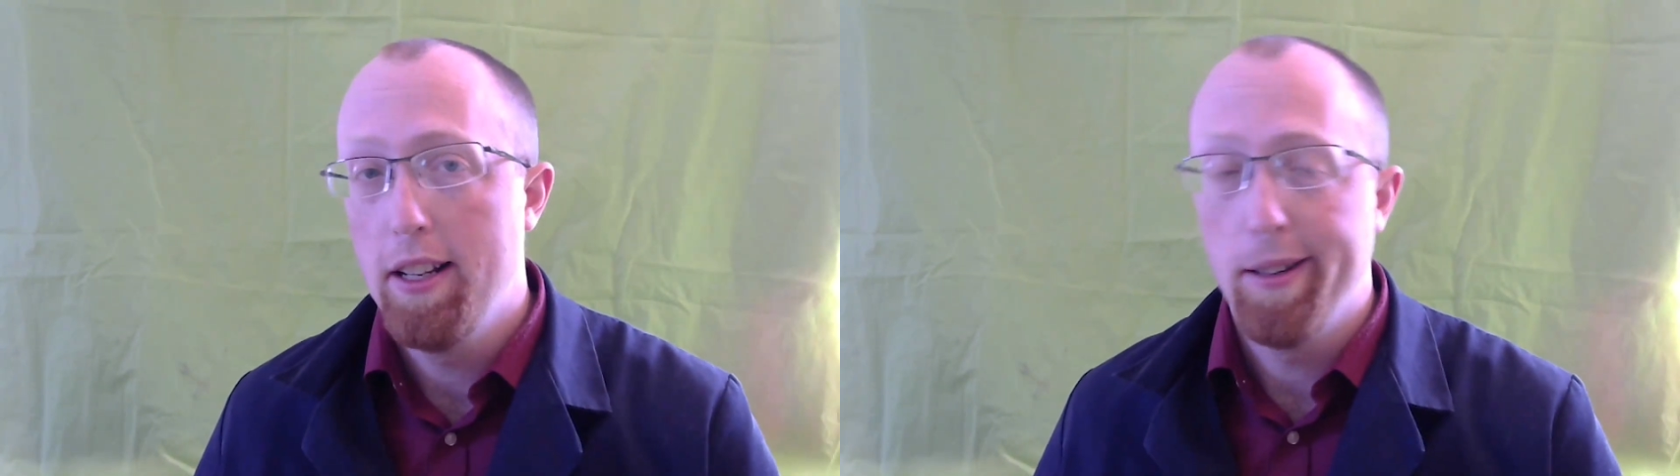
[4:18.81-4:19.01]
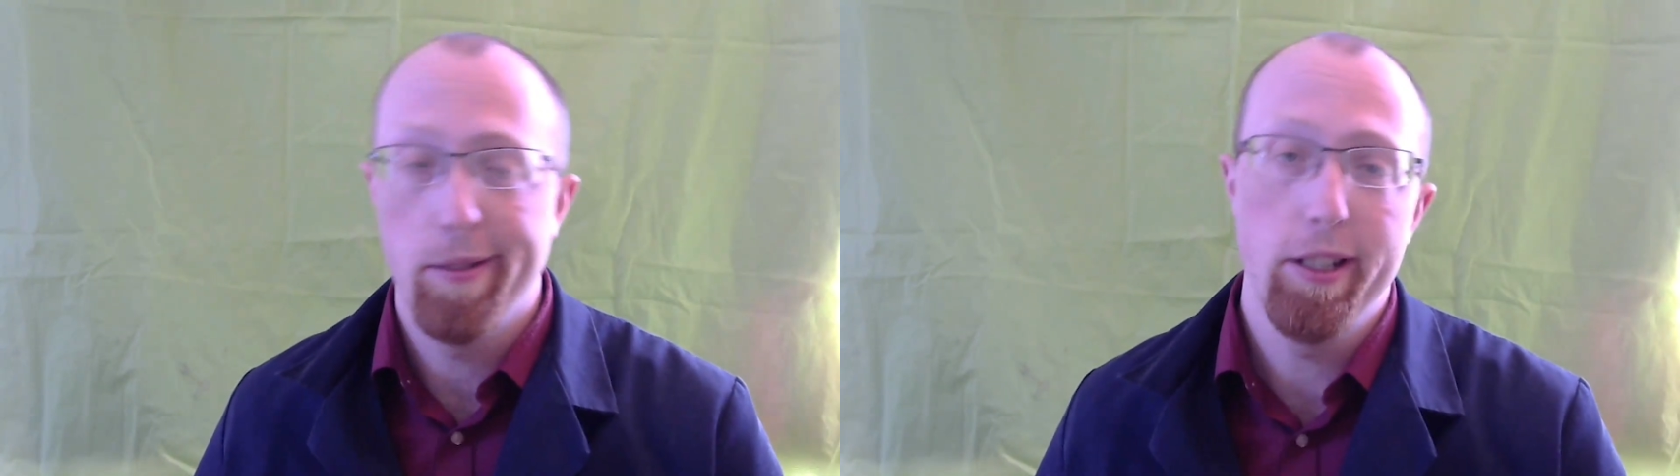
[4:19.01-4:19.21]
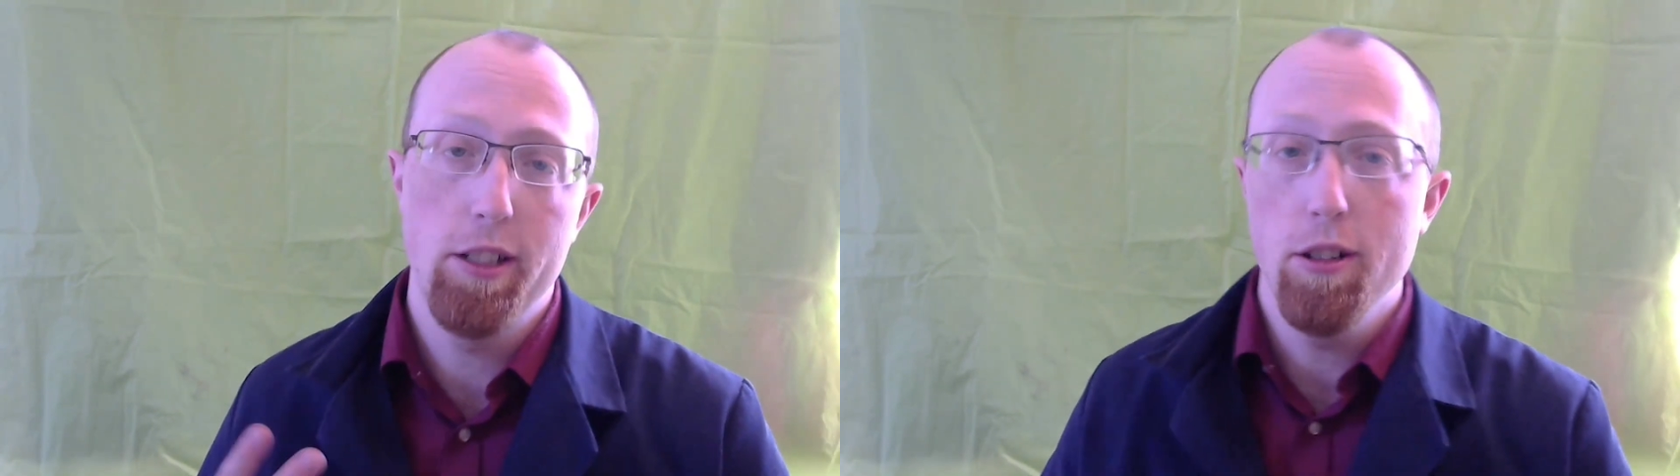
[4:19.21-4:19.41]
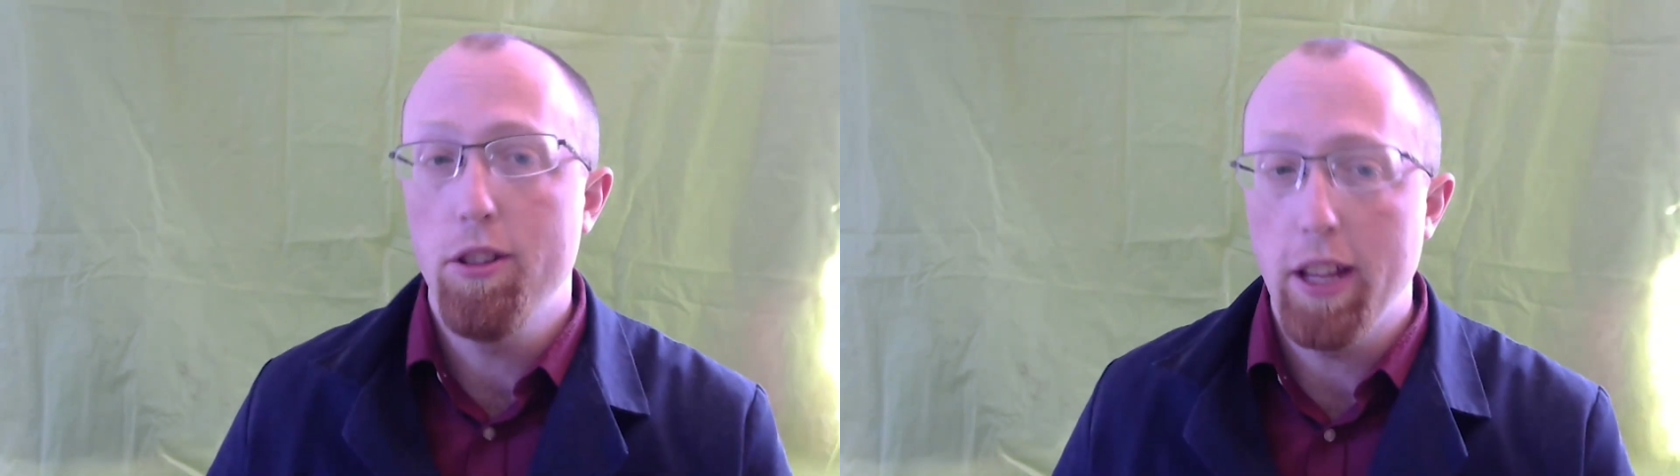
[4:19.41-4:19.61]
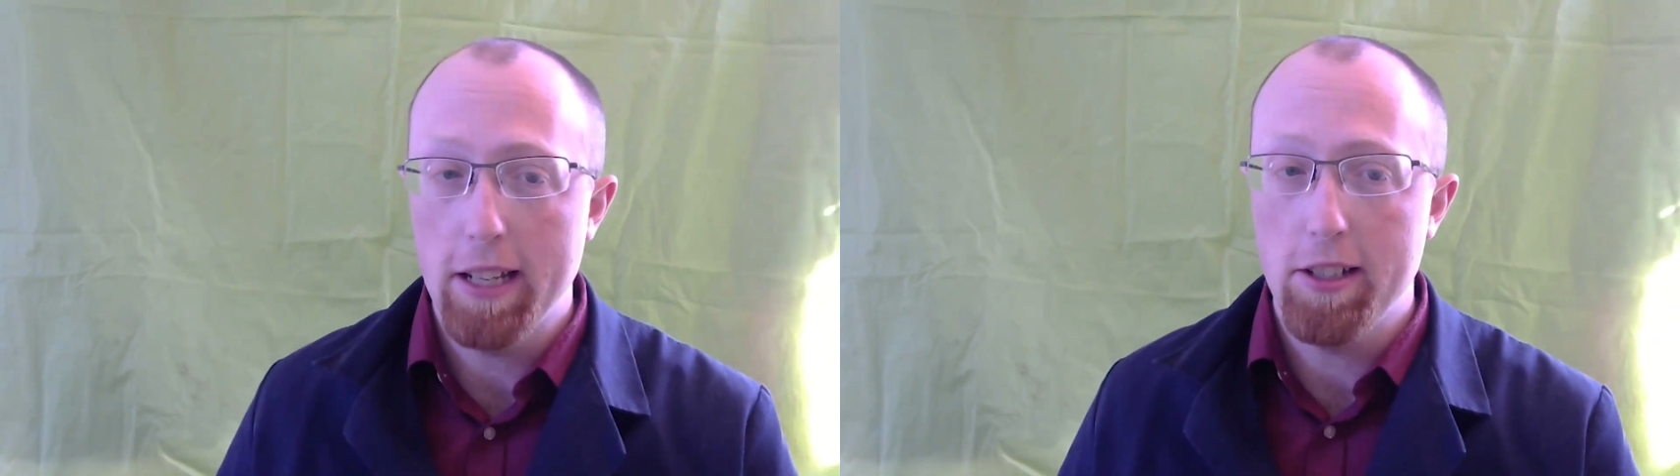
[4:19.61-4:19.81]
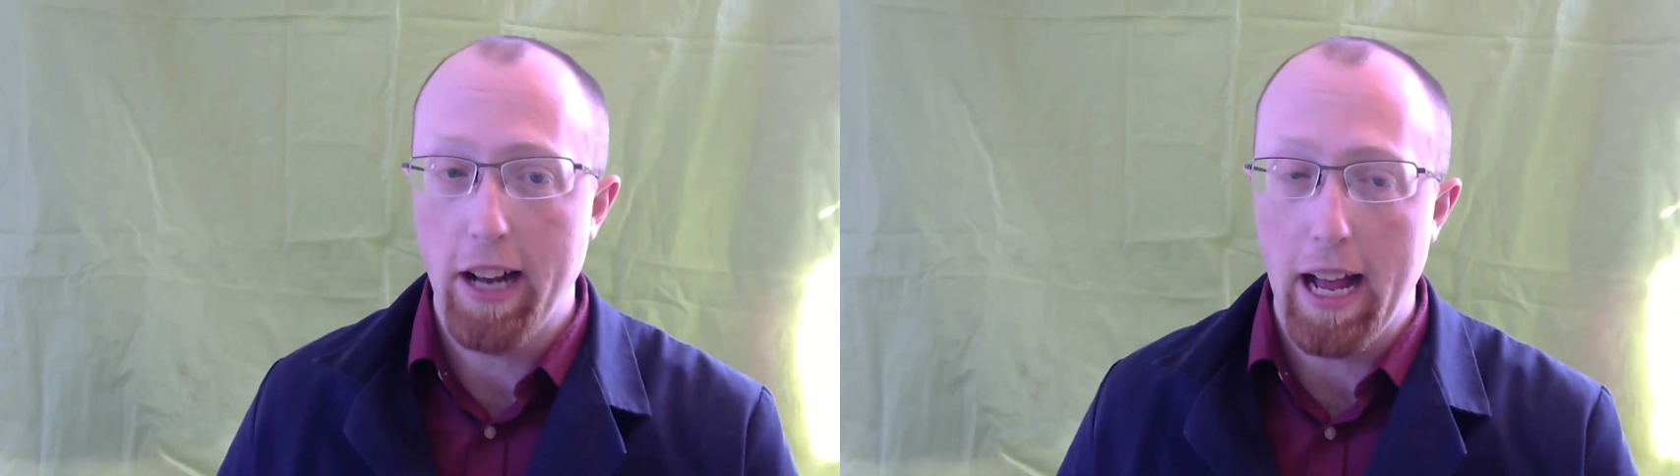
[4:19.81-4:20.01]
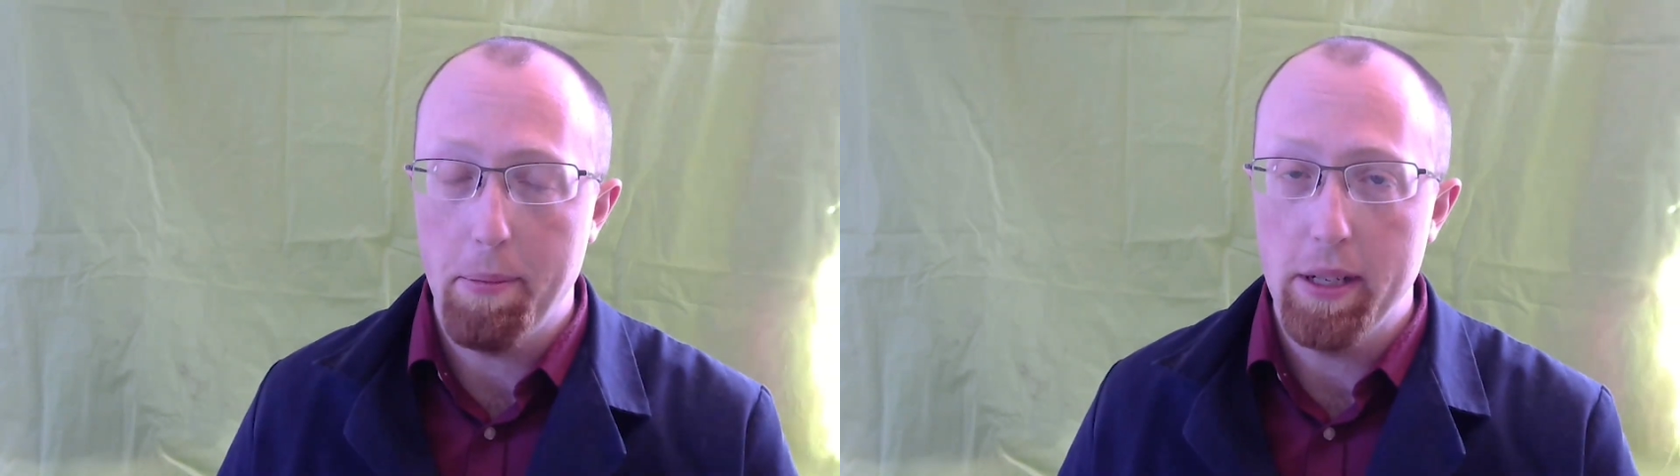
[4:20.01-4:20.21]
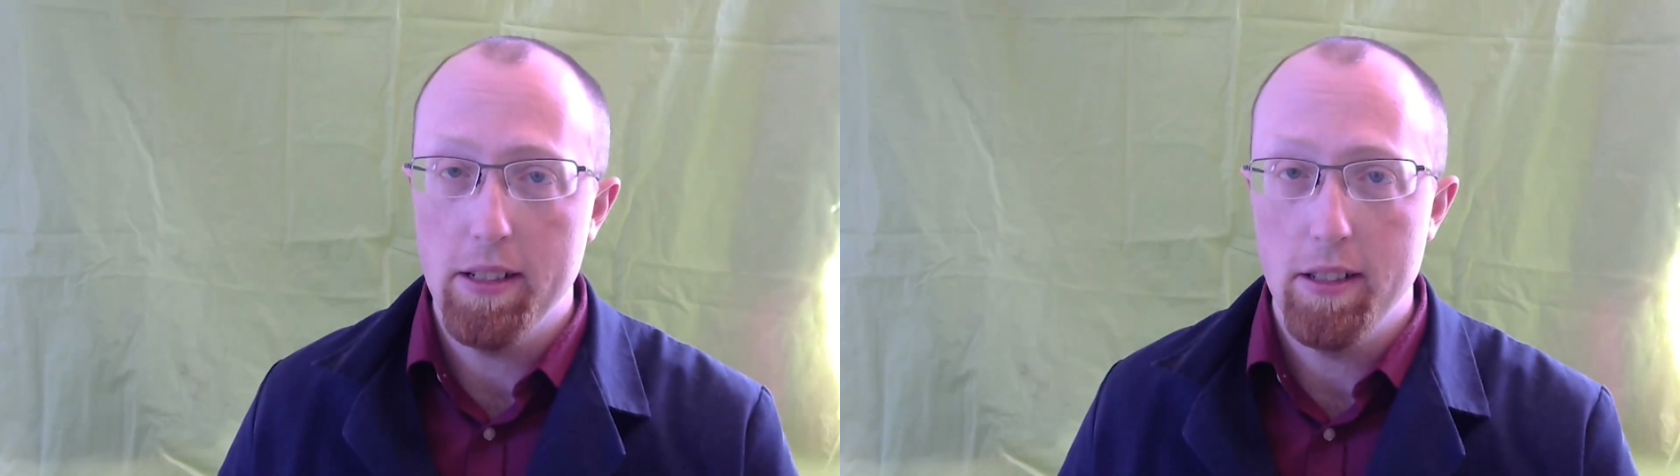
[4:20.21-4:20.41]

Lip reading: one of two things could happen.